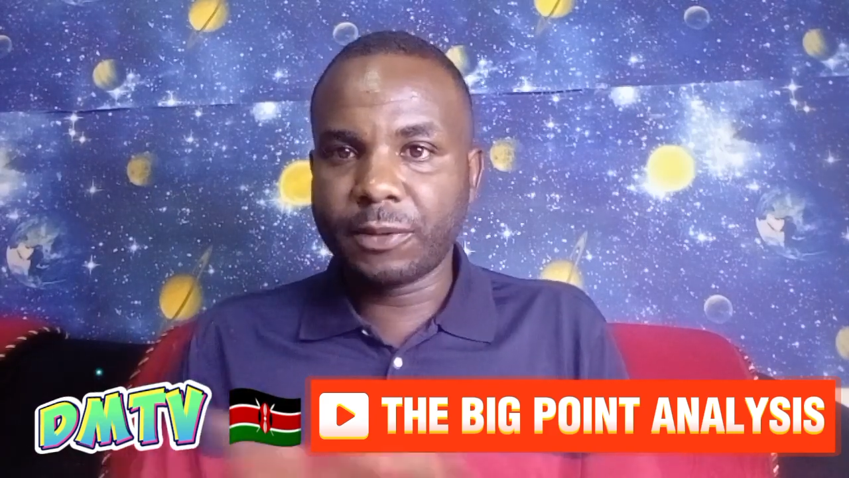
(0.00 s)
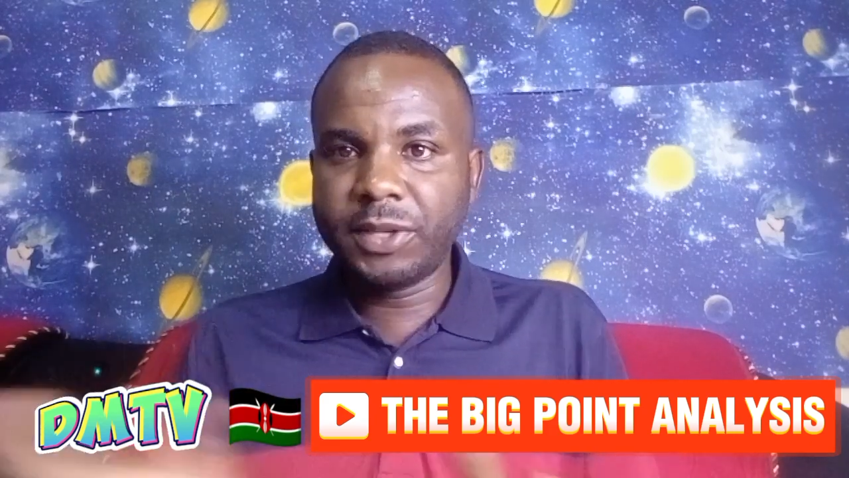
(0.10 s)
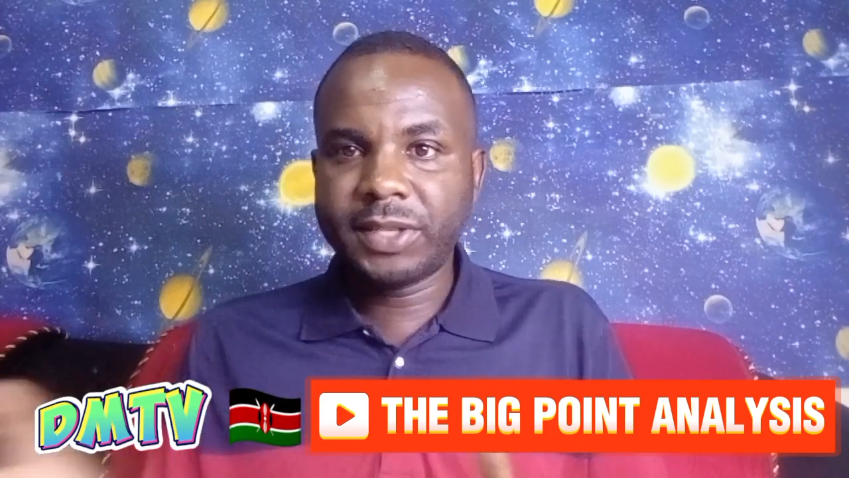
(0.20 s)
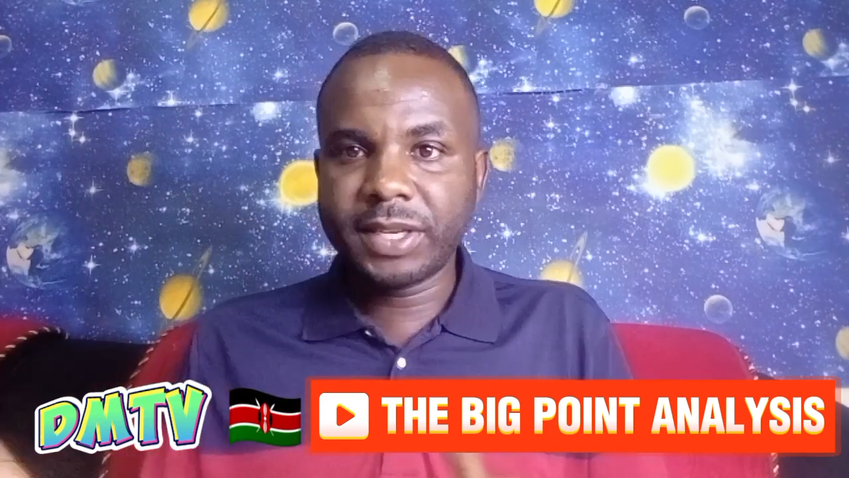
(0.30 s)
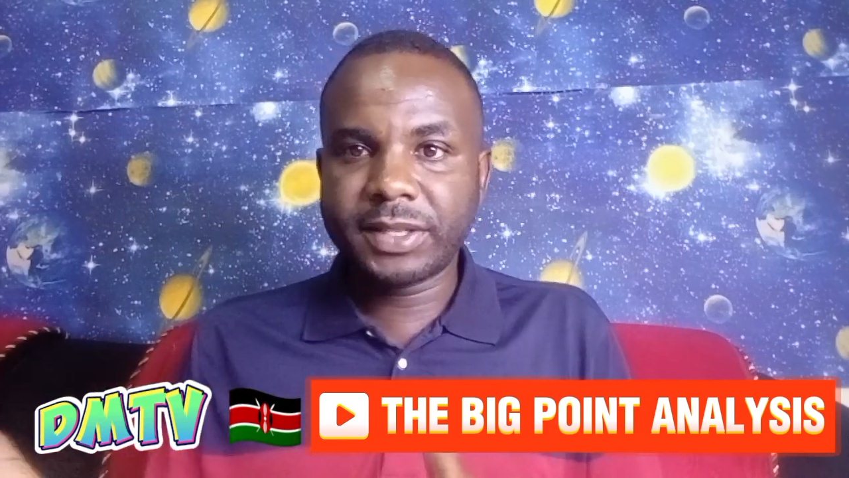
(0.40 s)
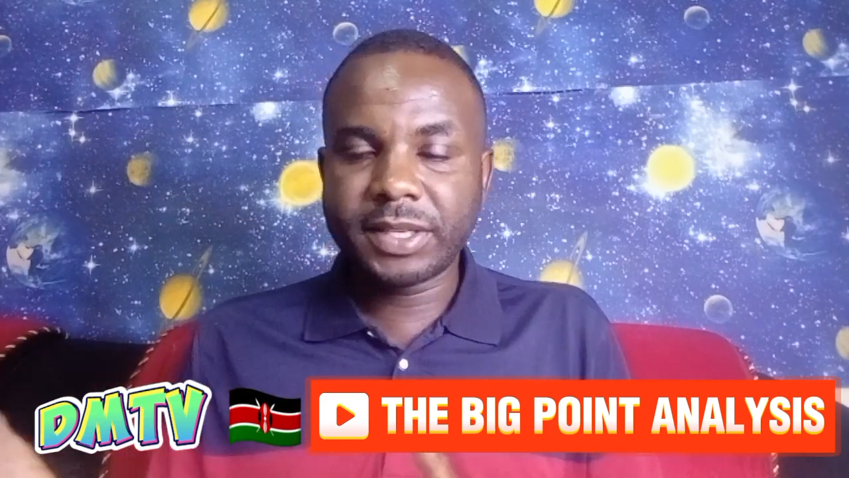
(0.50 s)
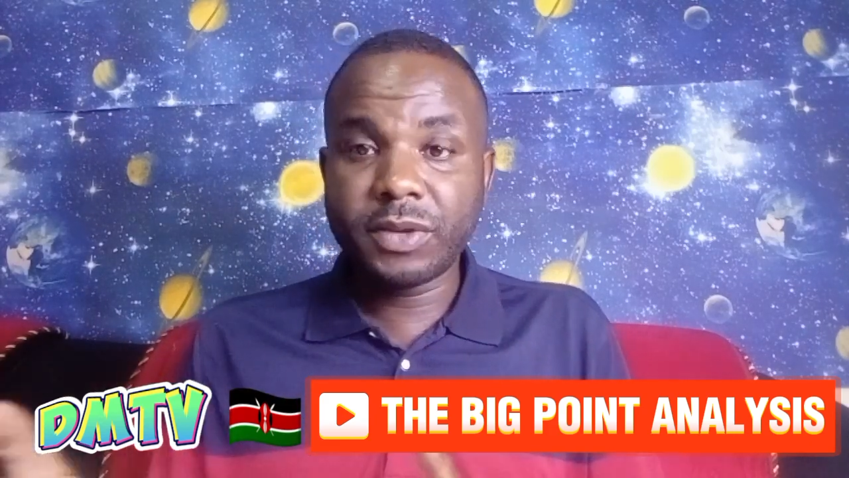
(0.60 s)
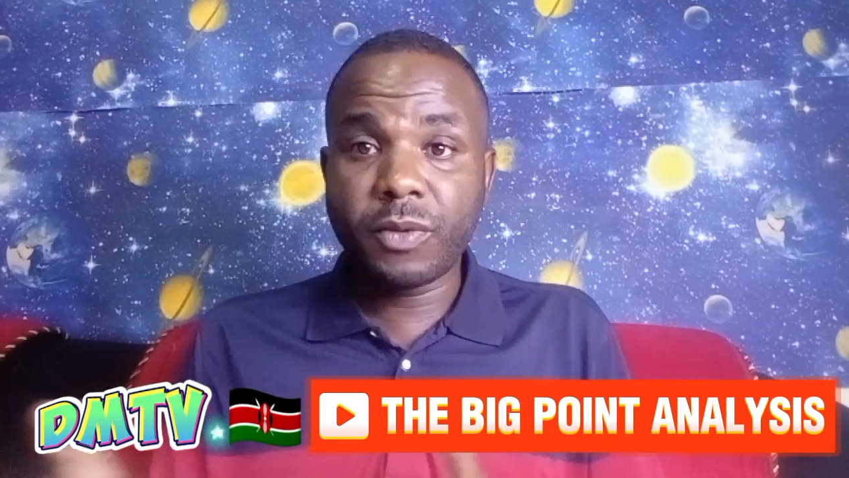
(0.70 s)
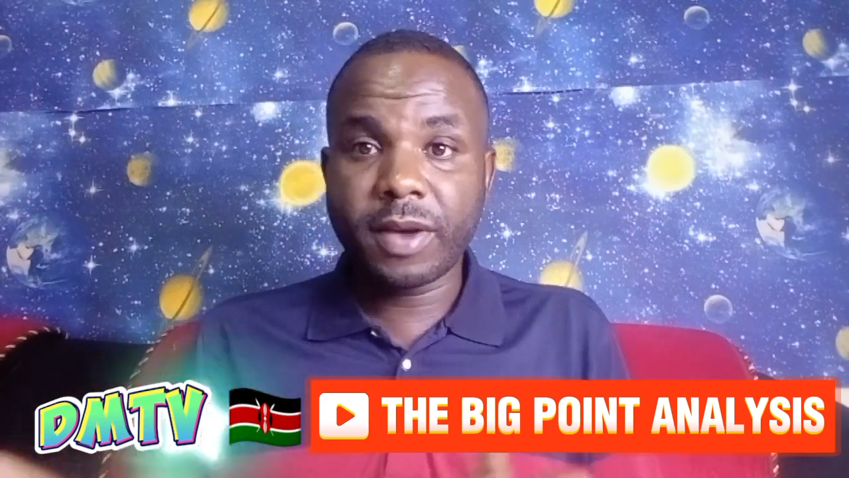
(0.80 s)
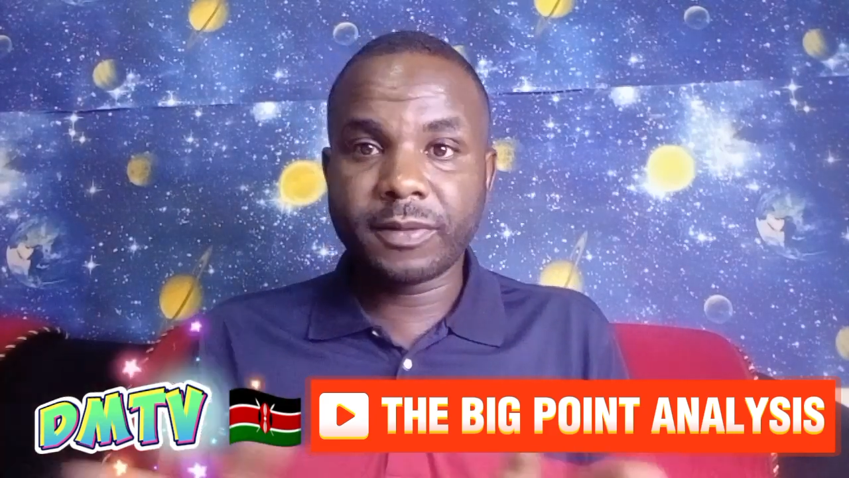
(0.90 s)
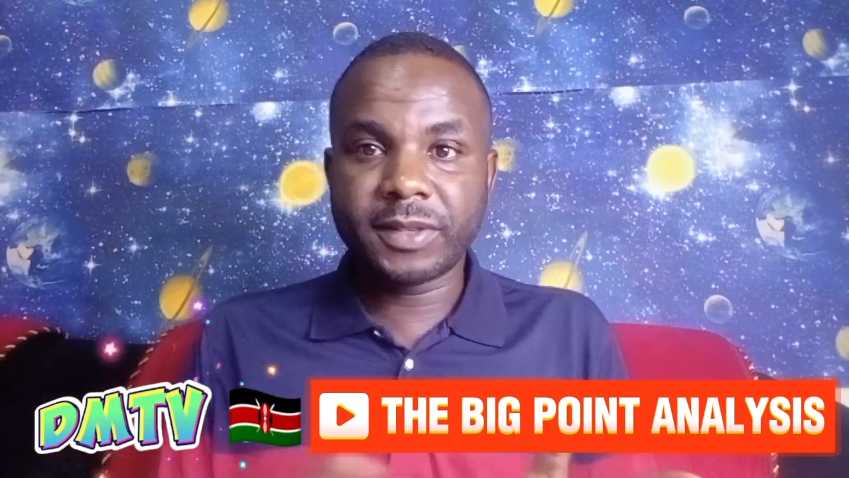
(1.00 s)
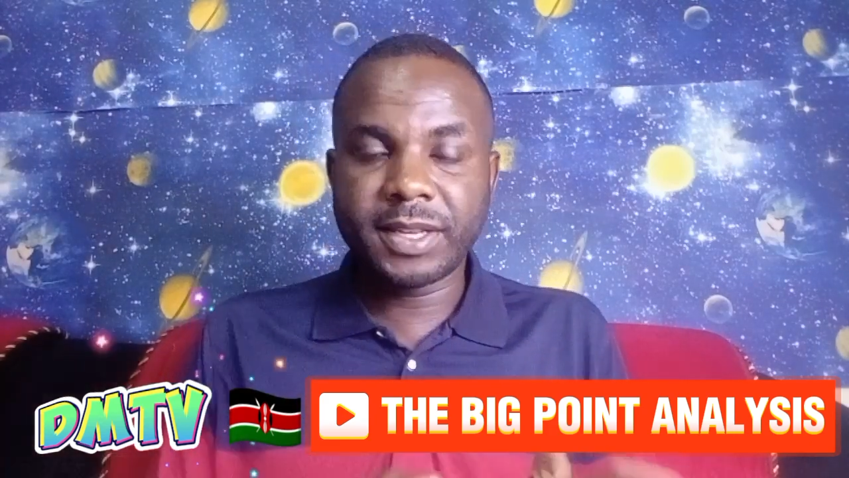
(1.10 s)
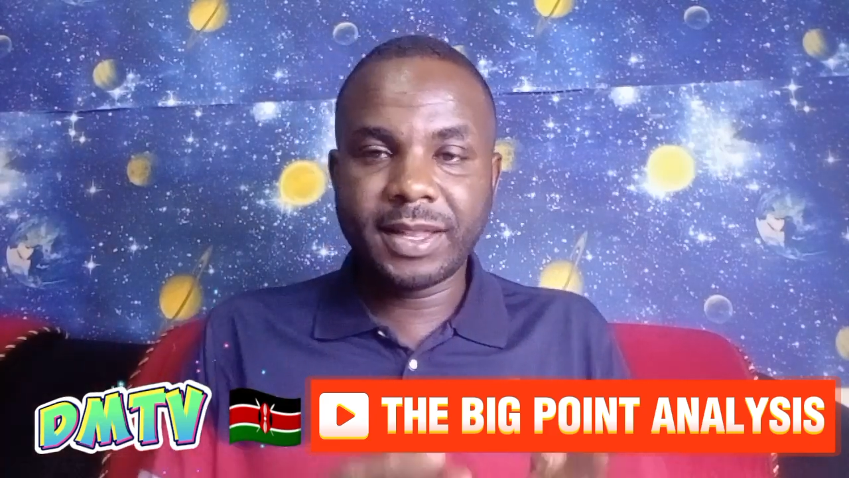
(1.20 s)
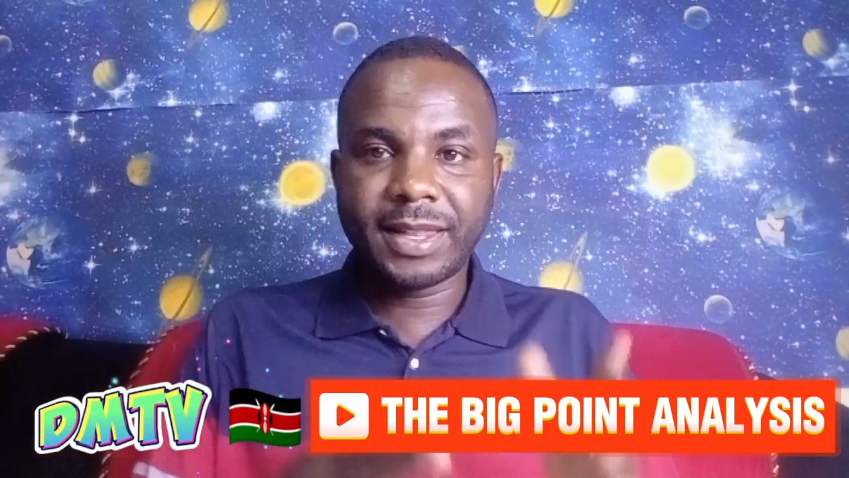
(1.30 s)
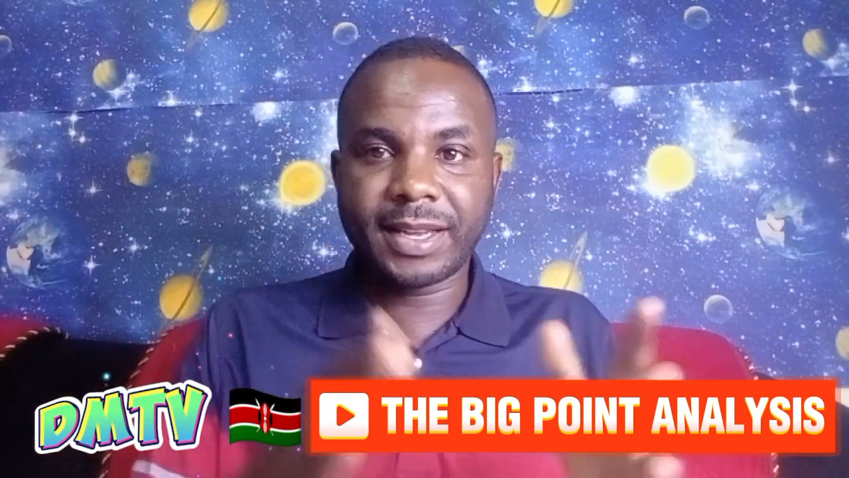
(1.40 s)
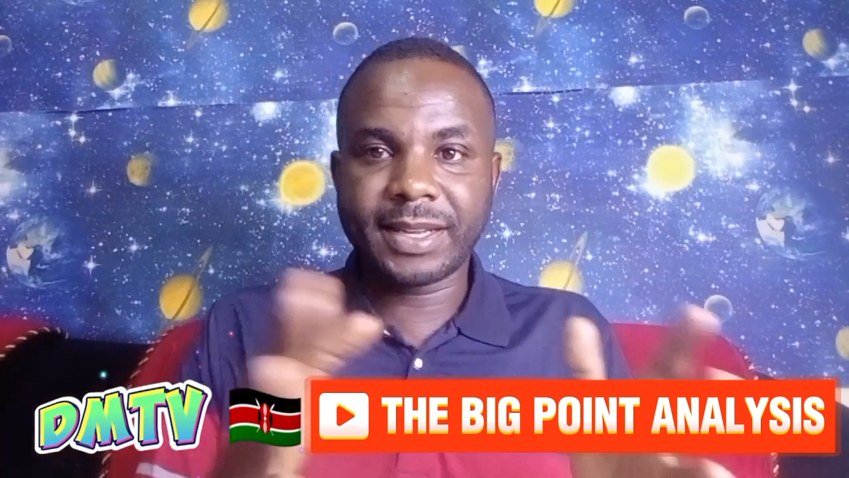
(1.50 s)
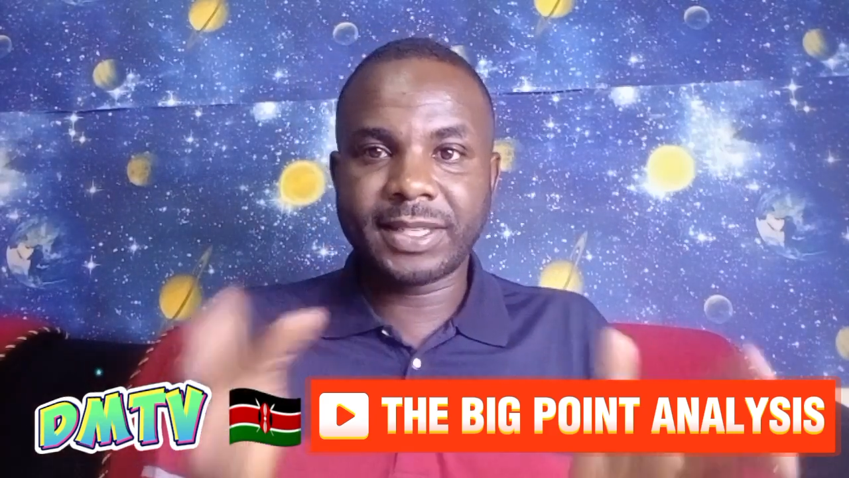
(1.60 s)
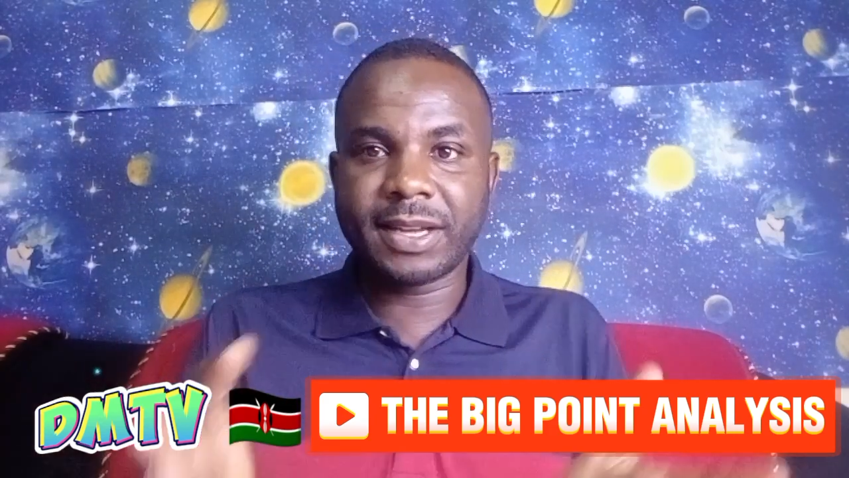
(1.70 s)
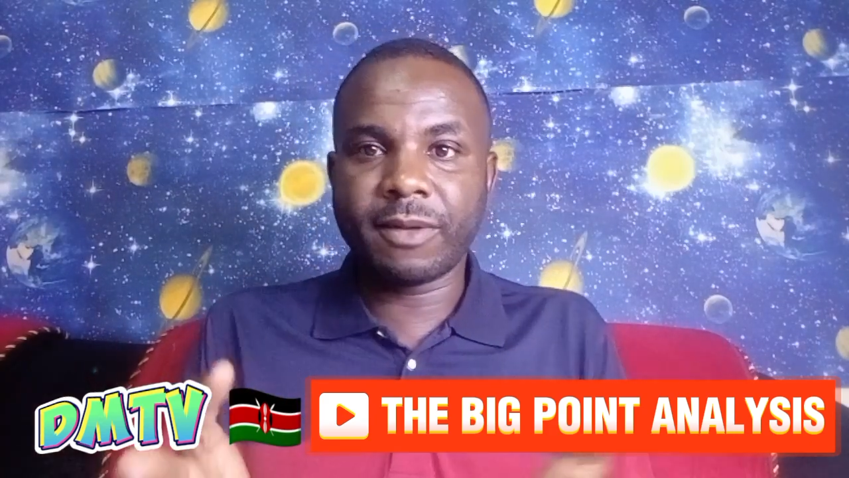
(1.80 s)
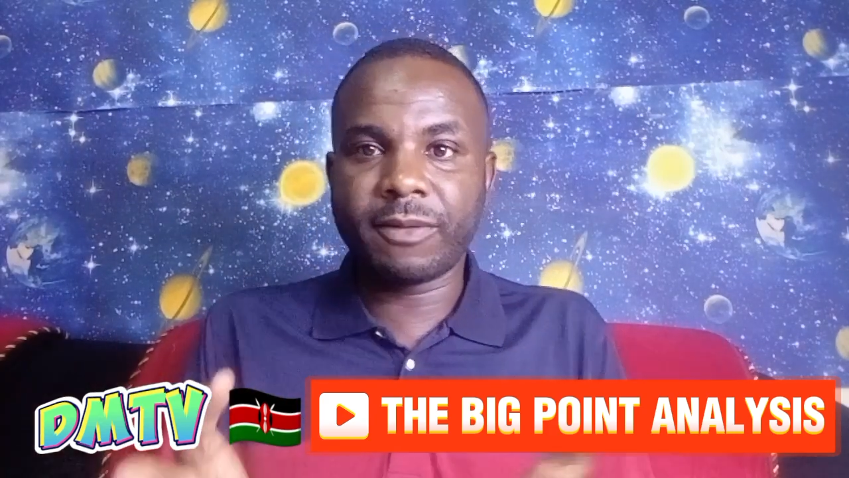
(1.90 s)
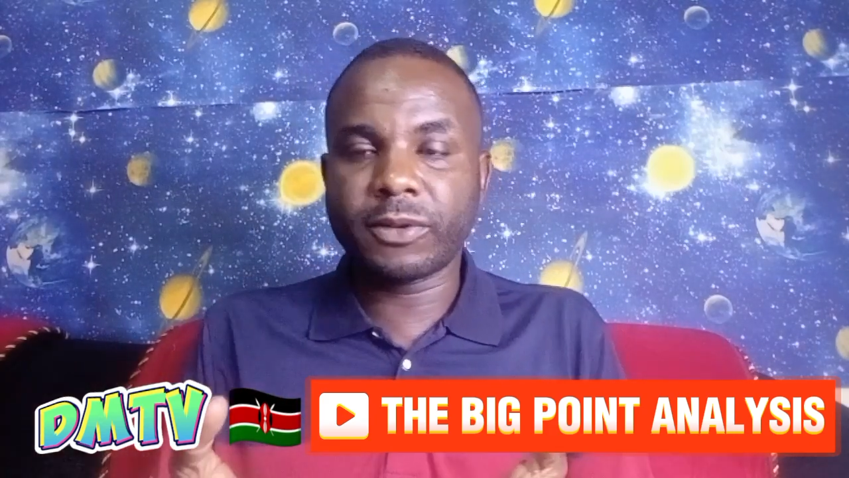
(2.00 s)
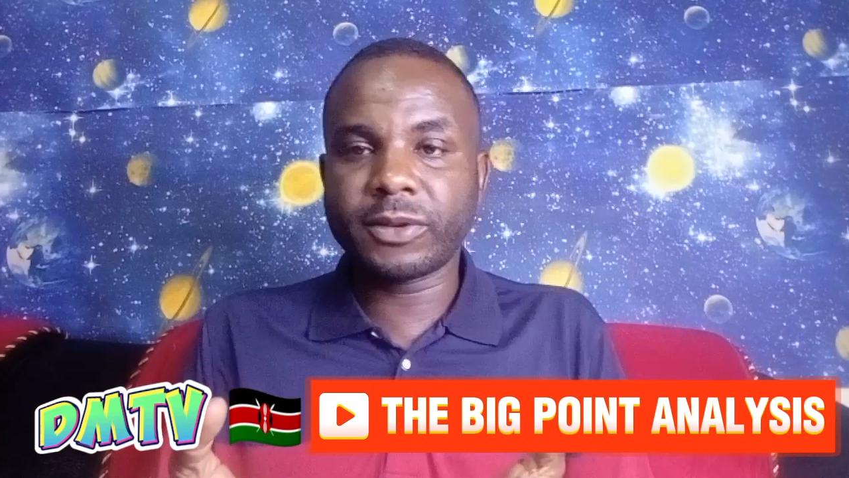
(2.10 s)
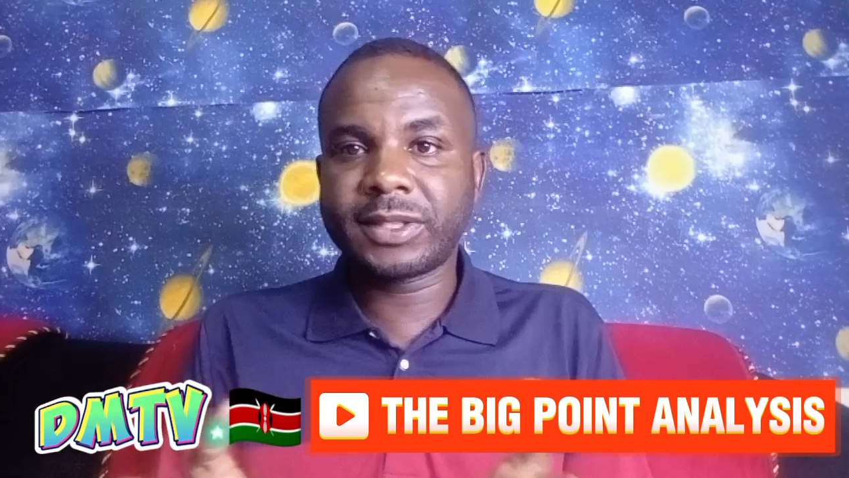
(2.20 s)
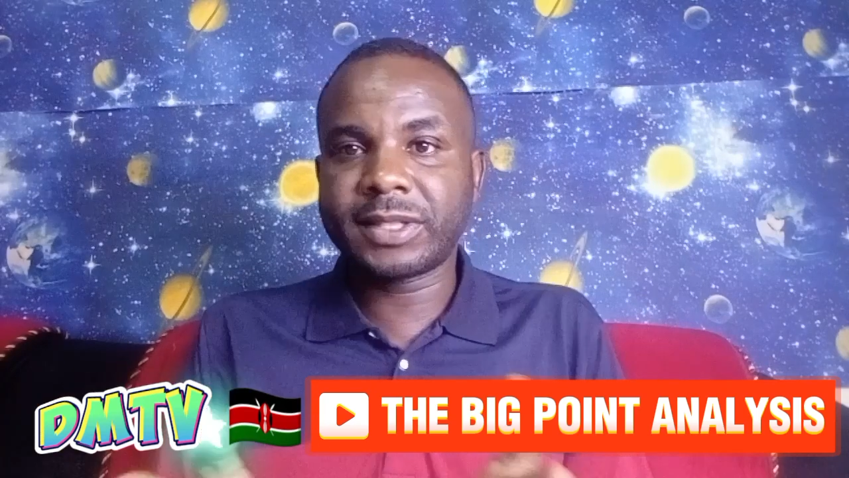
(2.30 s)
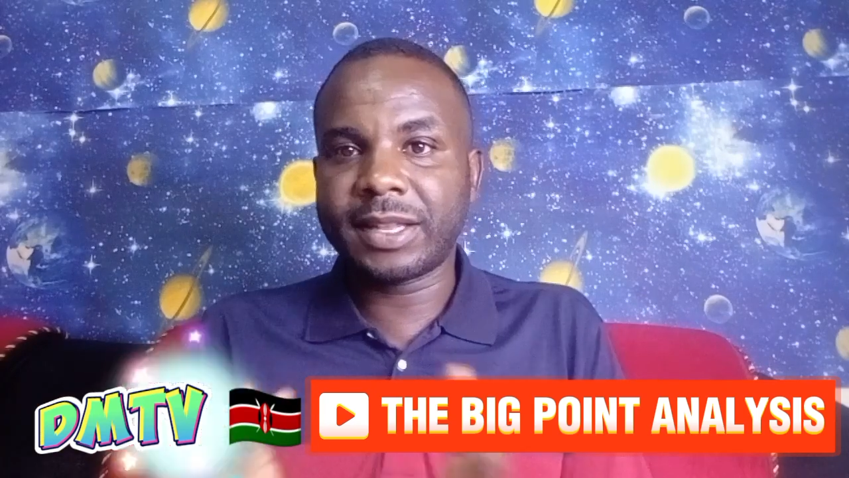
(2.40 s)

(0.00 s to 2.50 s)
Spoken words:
Recently, we have seen the reshuffles